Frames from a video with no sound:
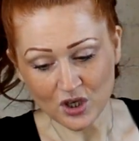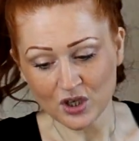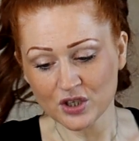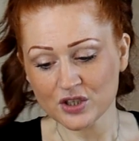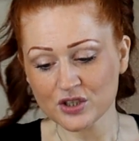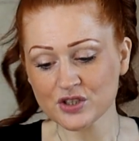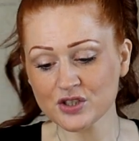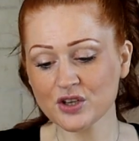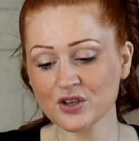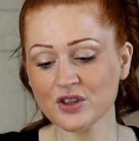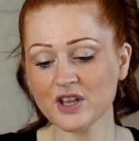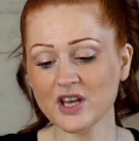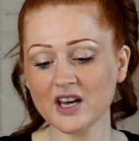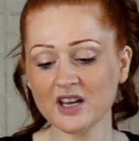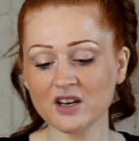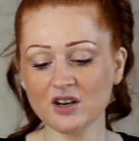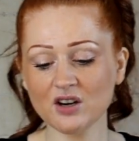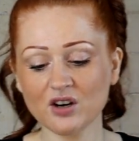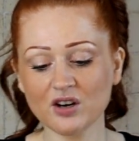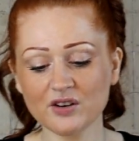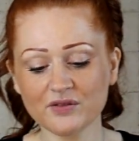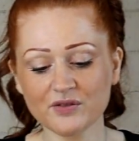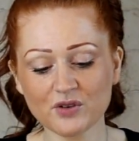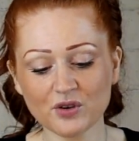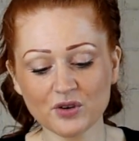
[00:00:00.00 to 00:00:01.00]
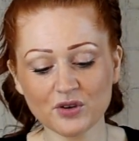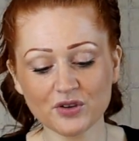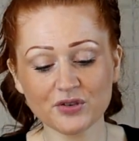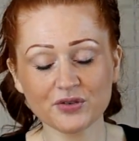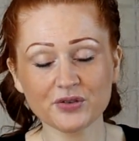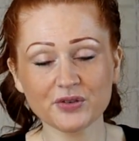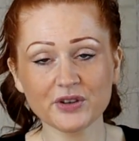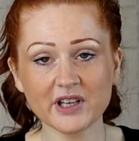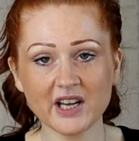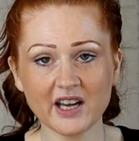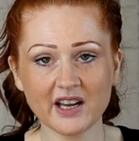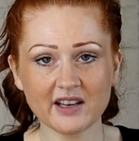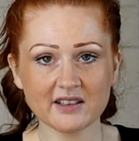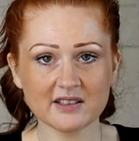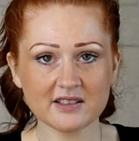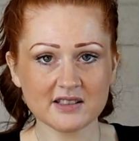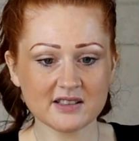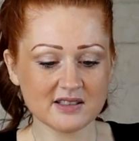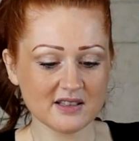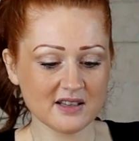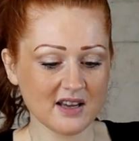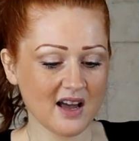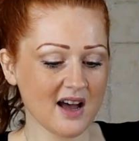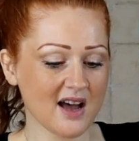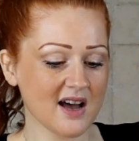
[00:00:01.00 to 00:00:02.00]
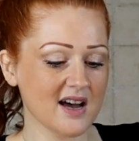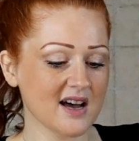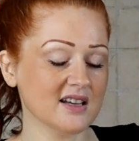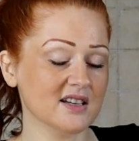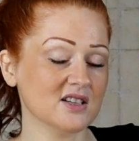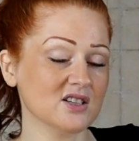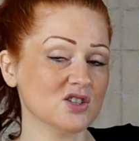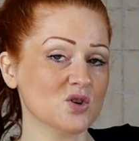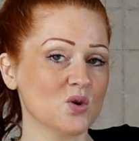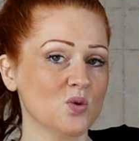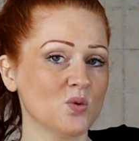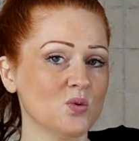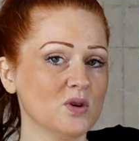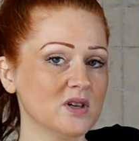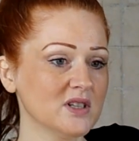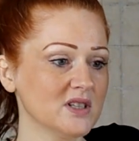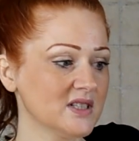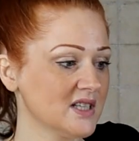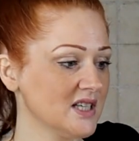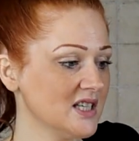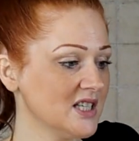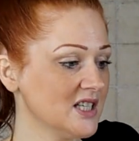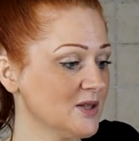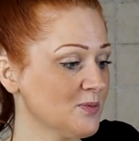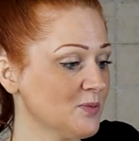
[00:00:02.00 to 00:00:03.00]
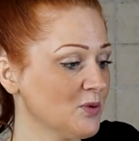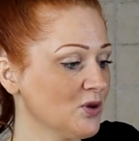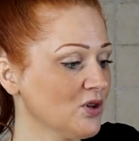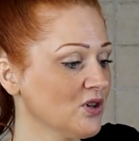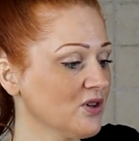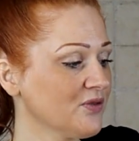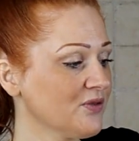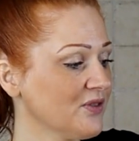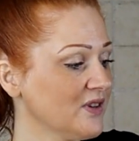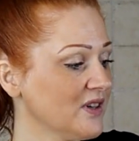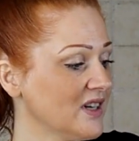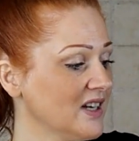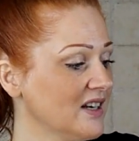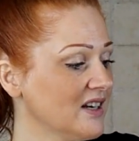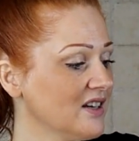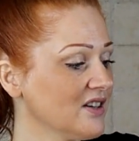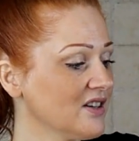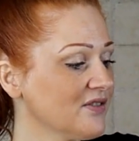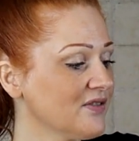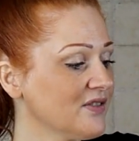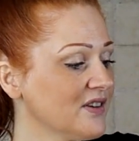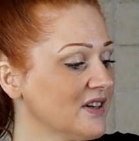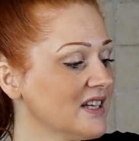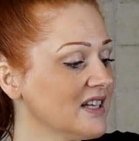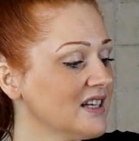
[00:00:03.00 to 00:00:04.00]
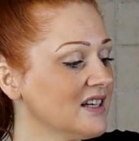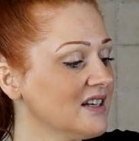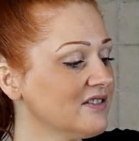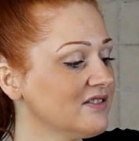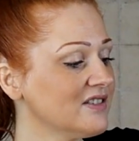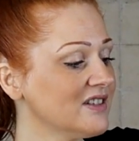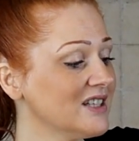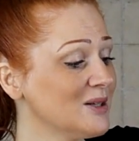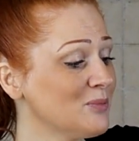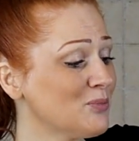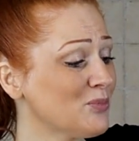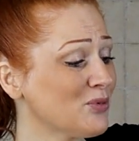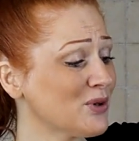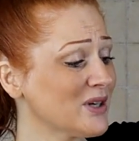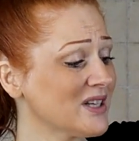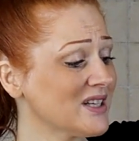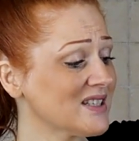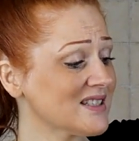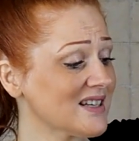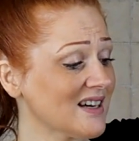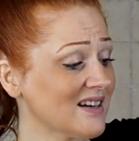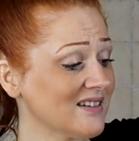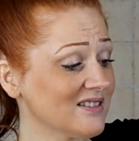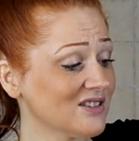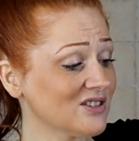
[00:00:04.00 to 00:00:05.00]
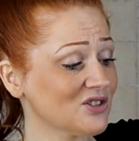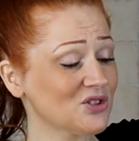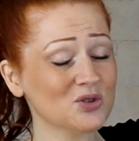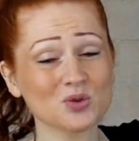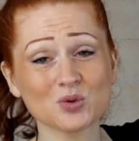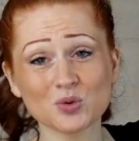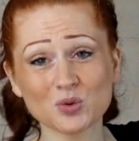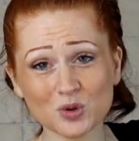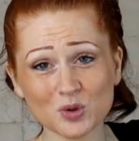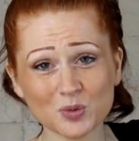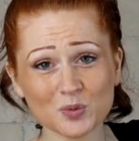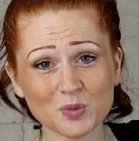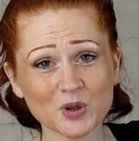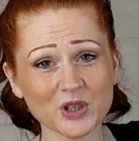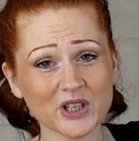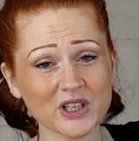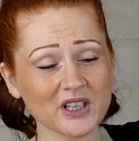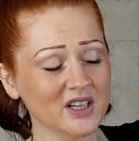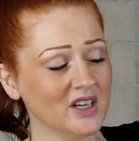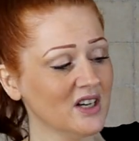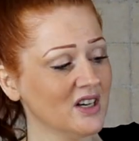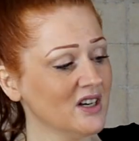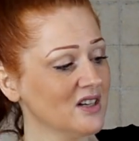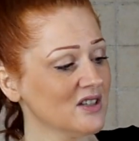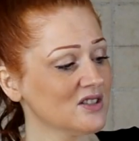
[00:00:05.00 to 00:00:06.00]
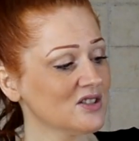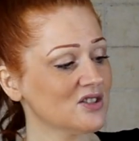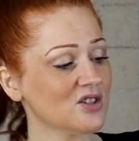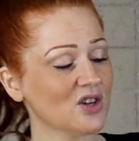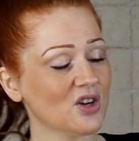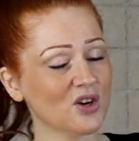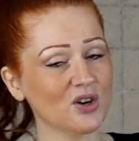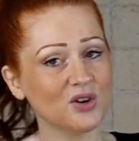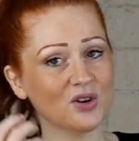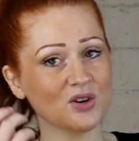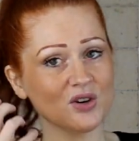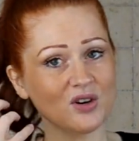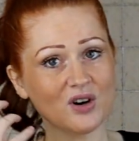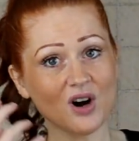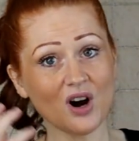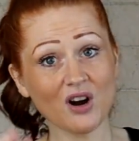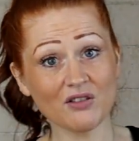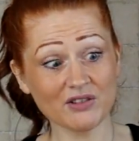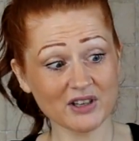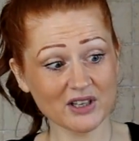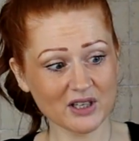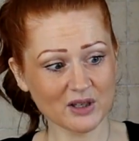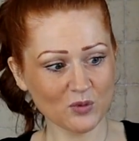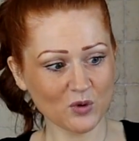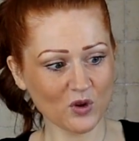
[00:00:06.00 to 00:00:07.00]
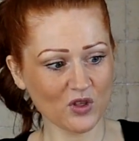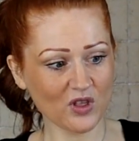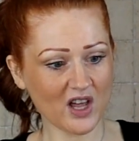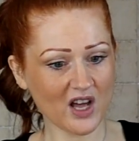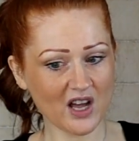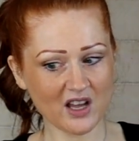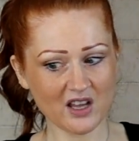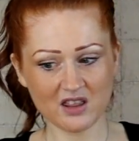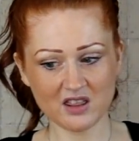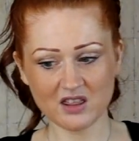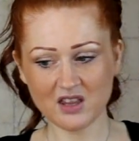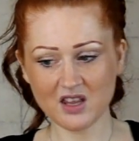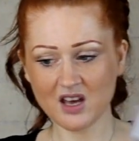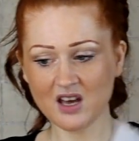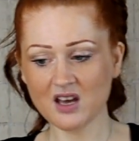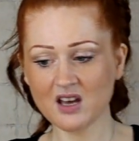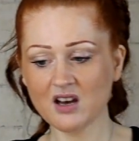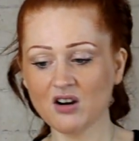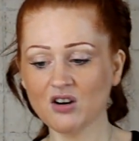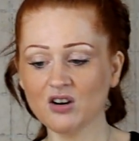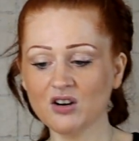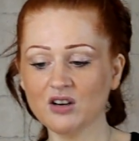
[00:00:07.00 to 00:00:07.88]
So then I've got 3 eggs and 1 teaspoon of vanilla. The vanilla really brings out the strawberry, so I really want that in there.